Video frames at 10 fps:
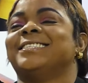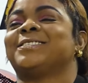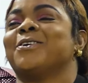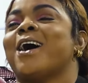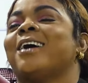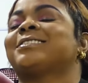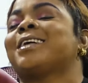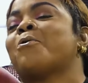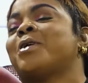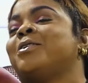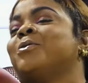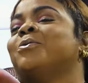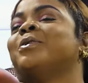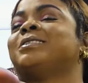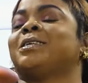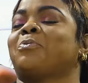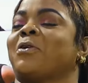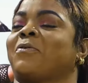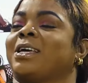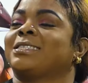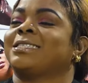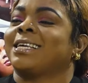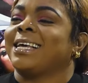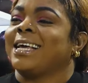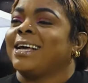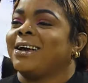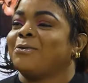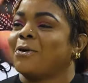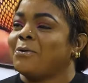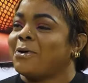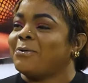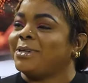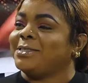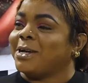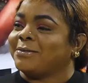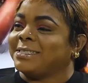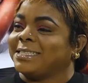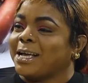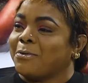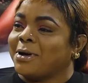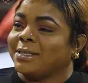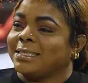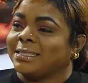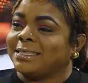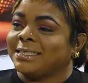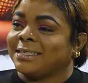So I'll start with you, She Perfect. Well, what do you have to say about this?